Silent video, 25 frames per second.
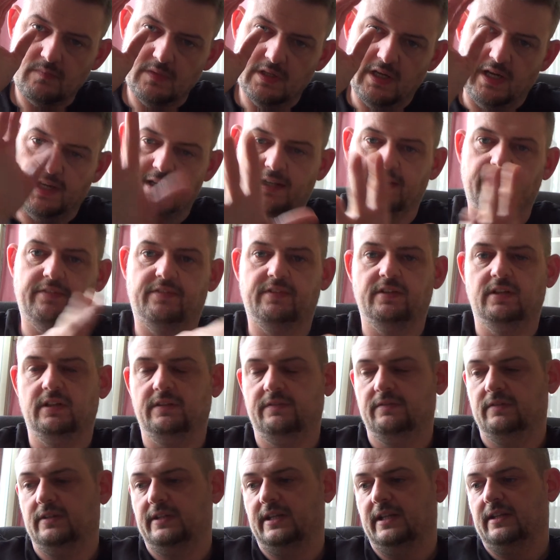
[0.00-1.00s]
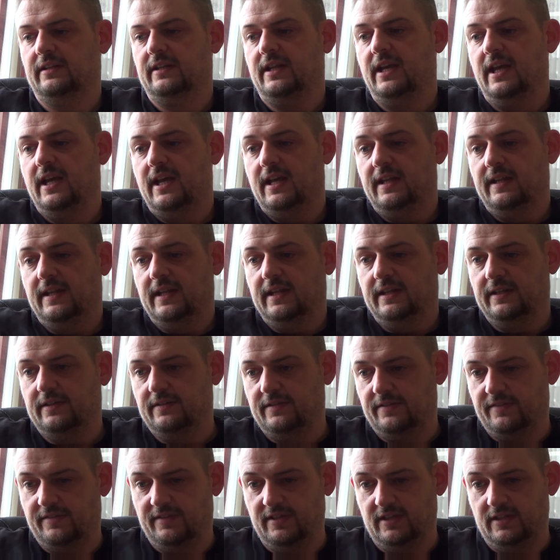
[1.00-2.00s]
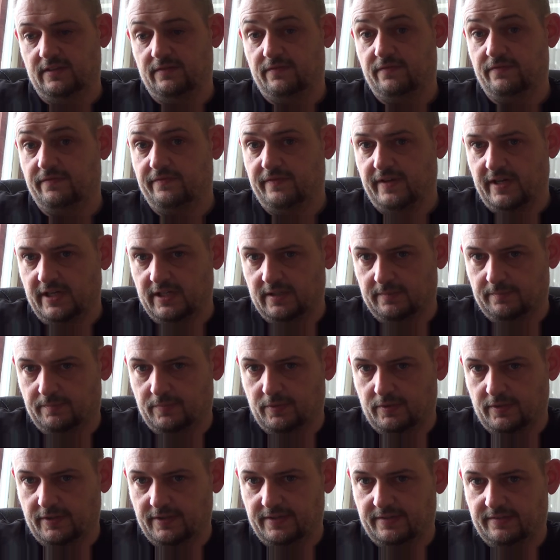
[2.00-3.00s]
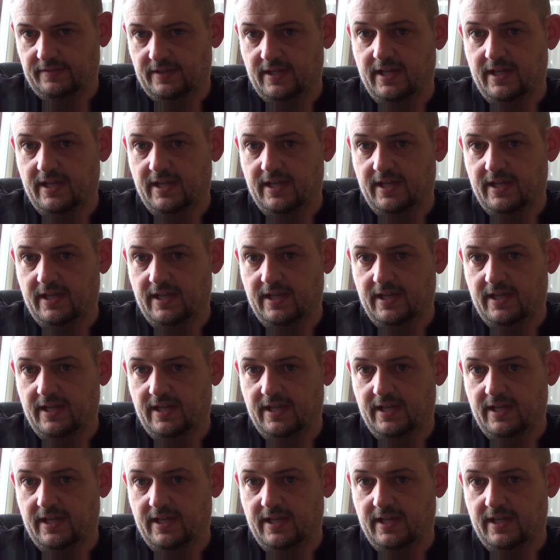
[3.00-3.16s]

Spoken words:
I can still live with that. And then there's the final part,